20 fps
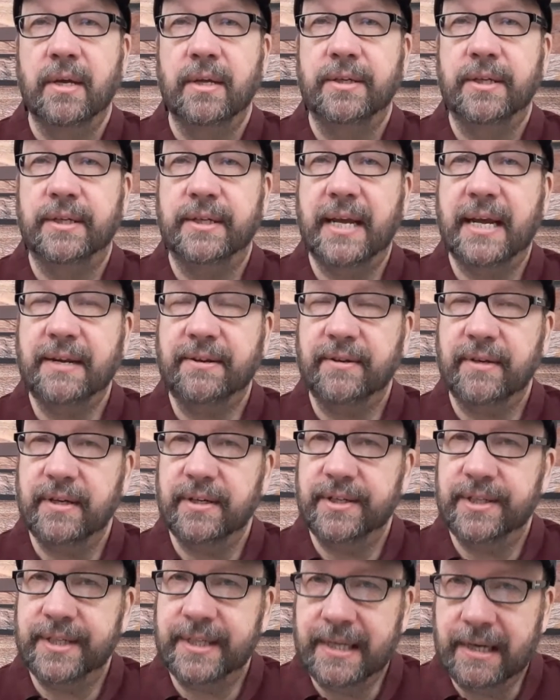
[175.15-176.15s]
to take
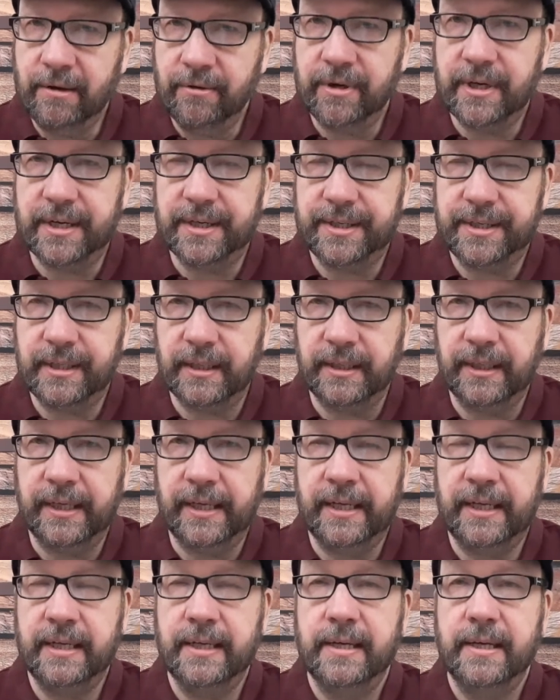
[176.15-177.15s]

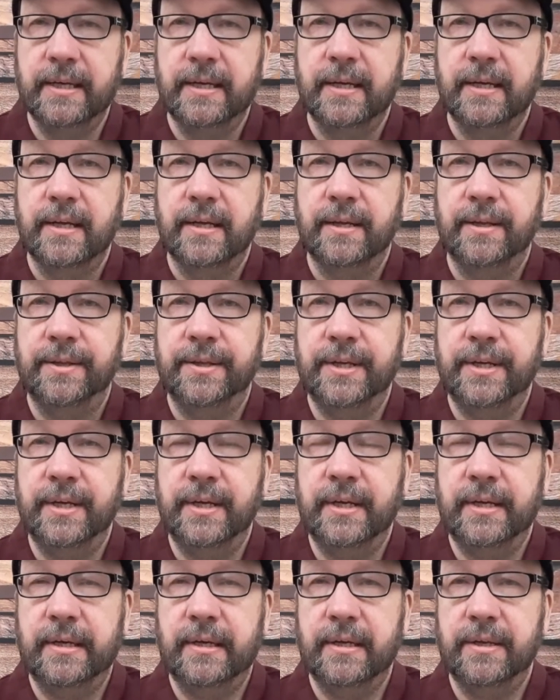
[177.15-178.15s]
seriously
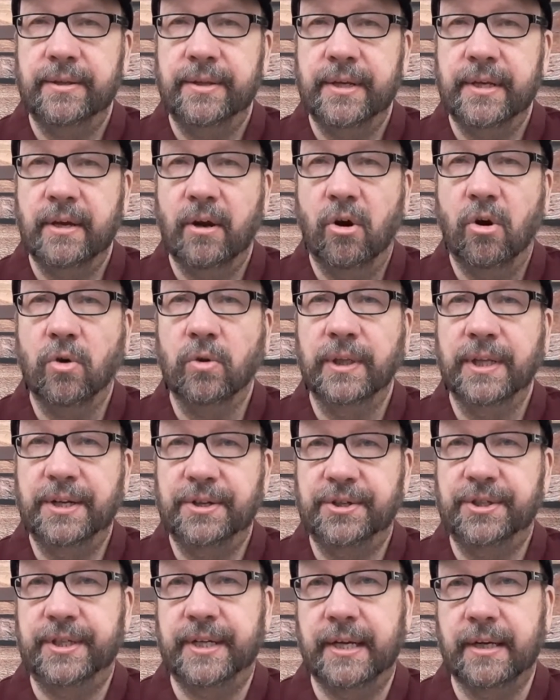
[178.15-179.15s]
the
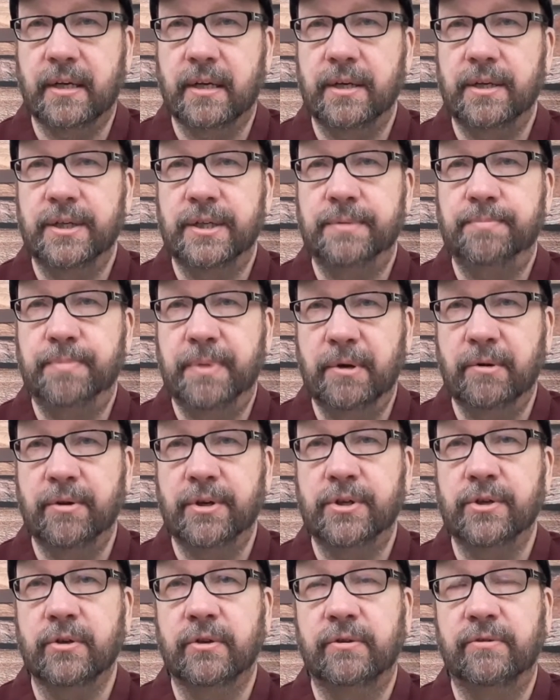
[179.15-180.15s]
holistic
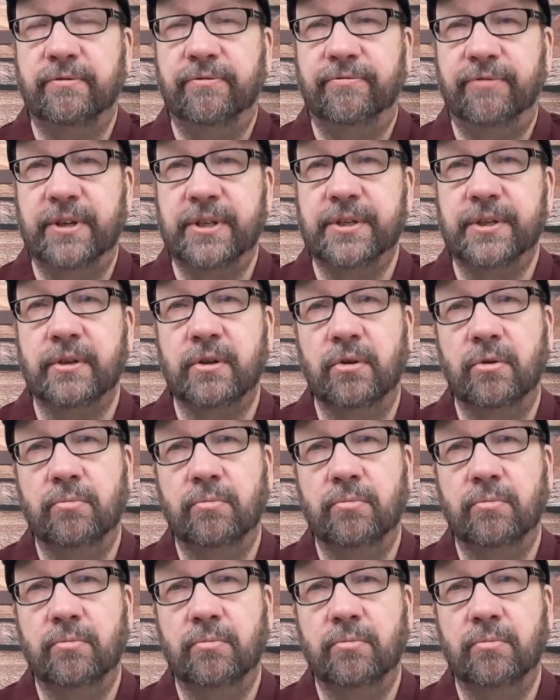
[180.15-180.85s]
spiritual, physical,